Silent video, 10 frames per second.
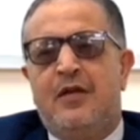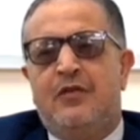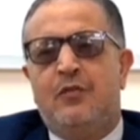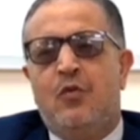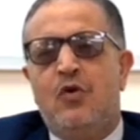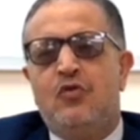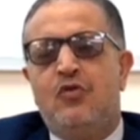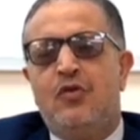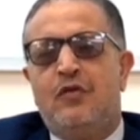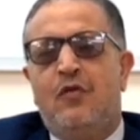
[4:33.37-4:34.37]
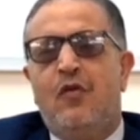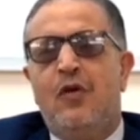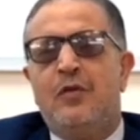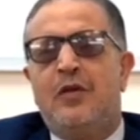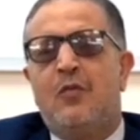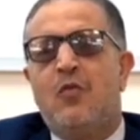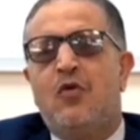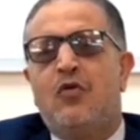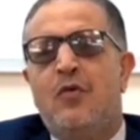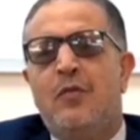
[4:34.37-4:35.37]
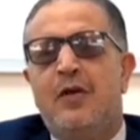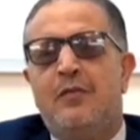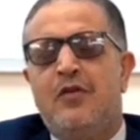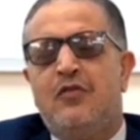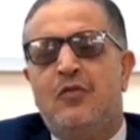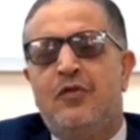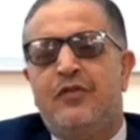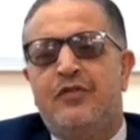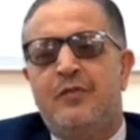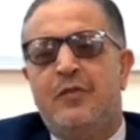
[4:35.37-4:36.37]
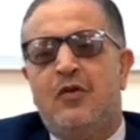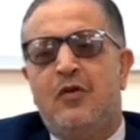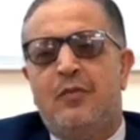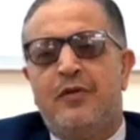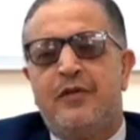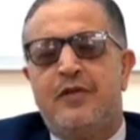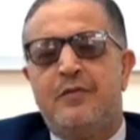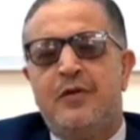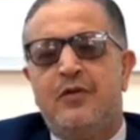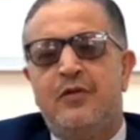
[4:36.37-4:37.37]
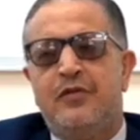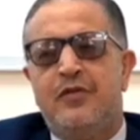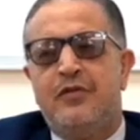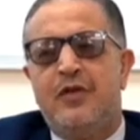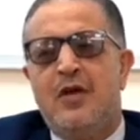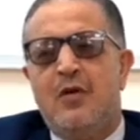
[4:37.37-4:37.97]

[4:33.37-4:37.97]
Small joint involvement are more common in patients with systemic lupus erythematosus,